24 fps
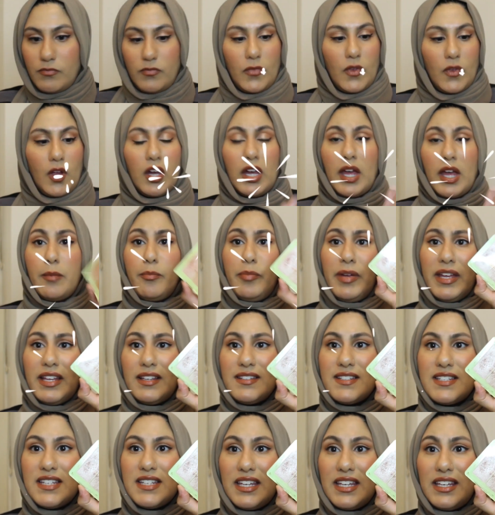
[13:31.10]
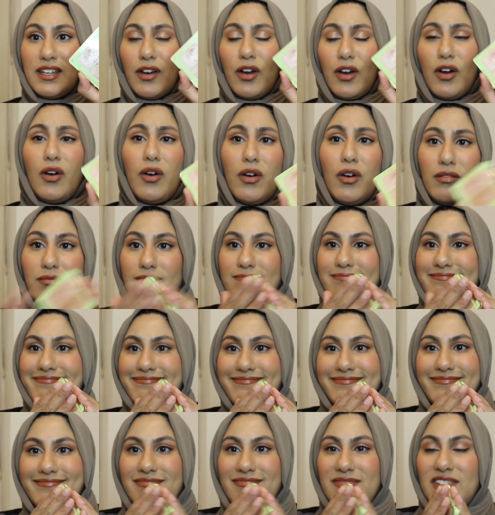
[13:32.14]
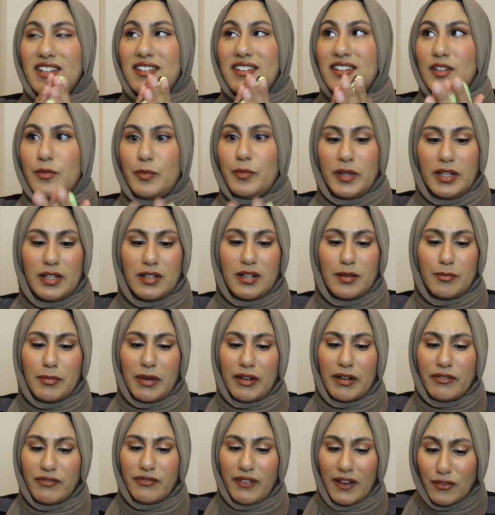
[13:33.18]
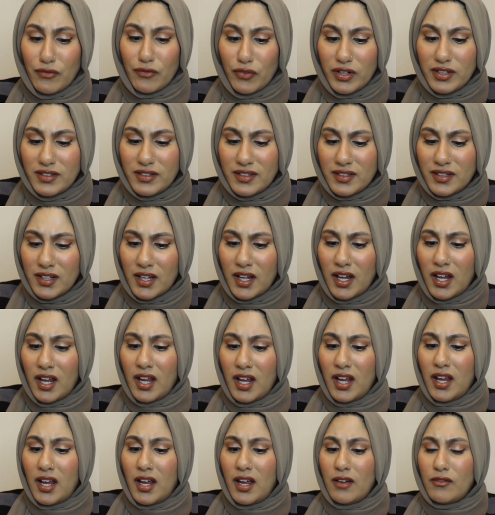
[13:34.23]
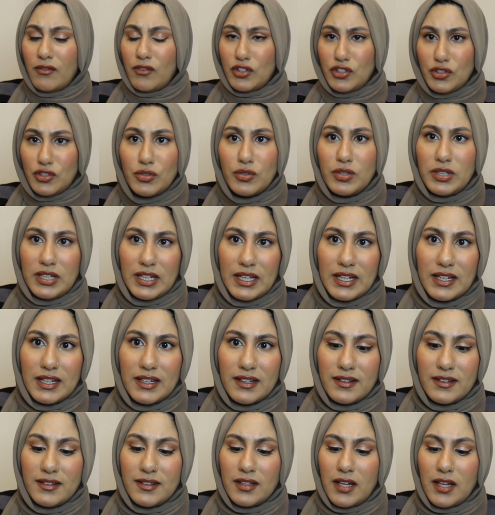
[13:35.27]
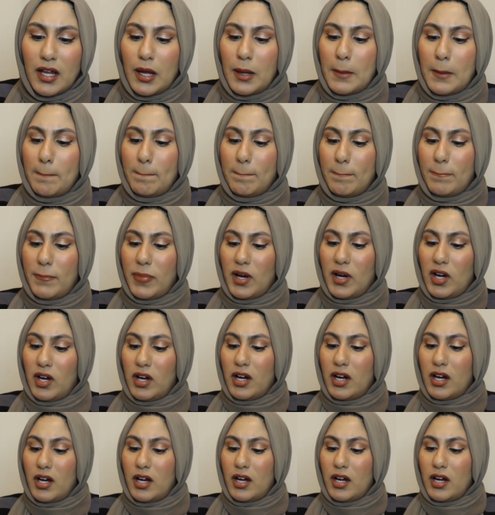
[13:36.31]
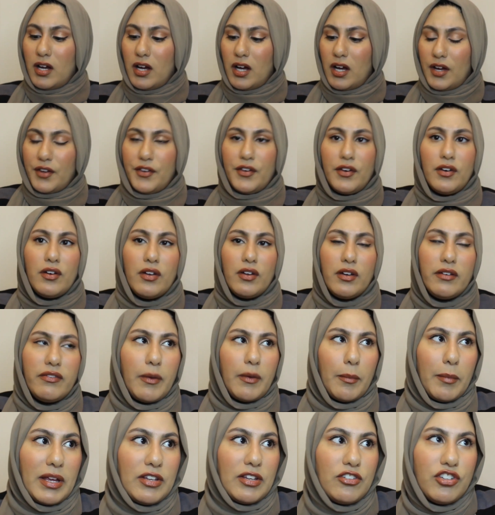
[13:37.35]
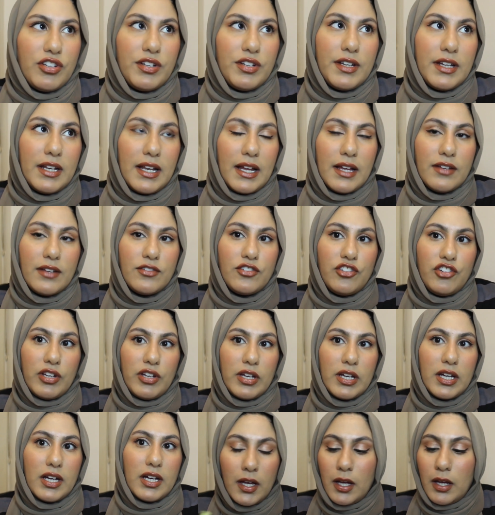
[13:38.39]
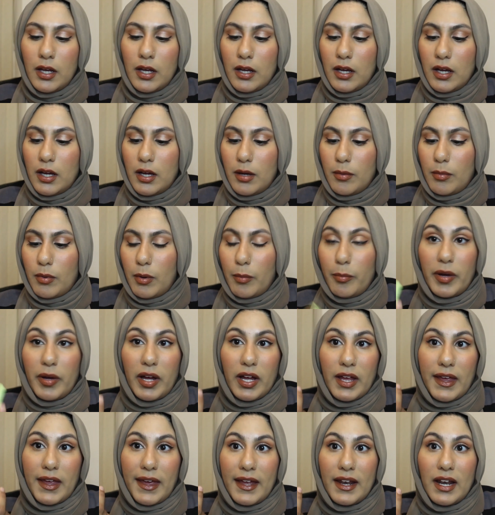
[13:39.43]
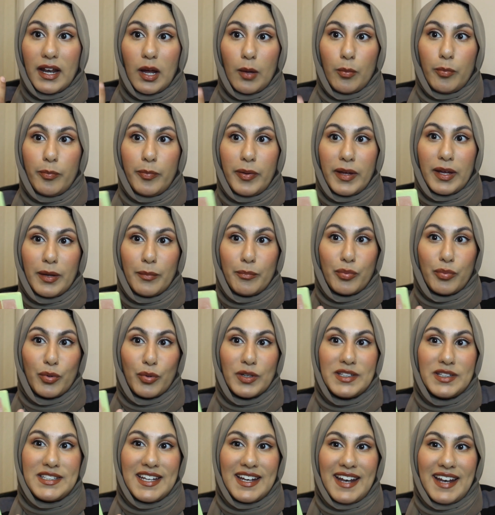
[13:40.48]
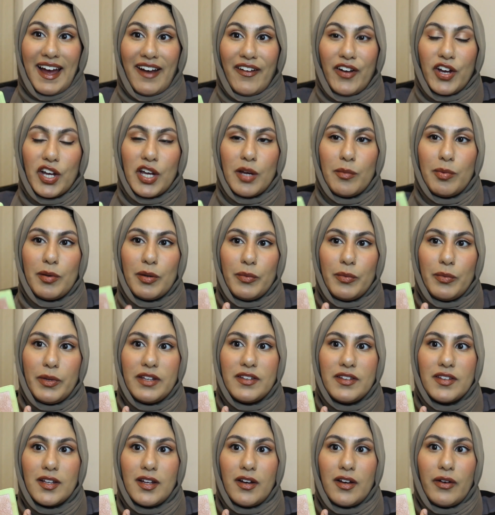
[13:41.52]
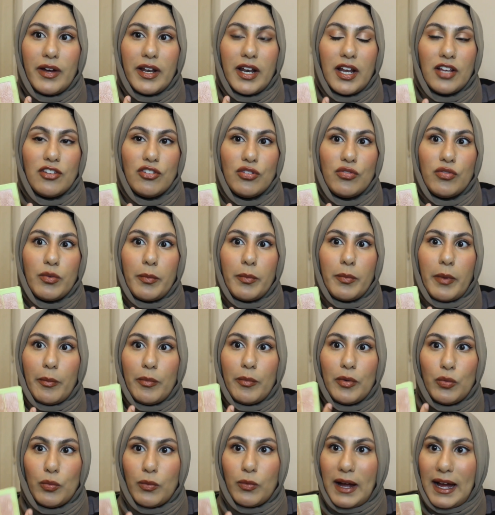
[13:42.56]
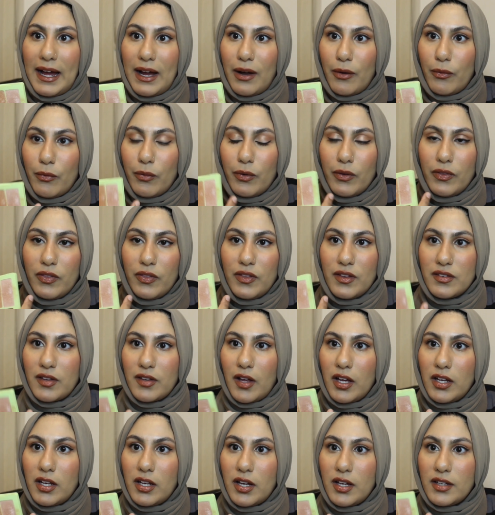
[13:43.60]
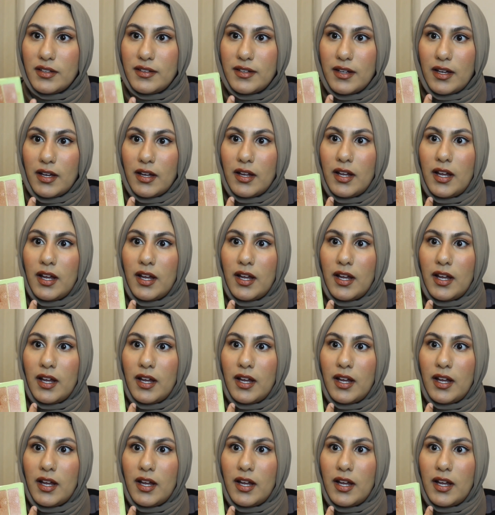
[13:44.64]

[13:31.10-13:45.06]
Okay, Pixi. This has been my favourite for 2 years, but I don't know if I mentioned it last year. But again, I brought it out a couple of weeks ago and I just remembered, wow, this highlighter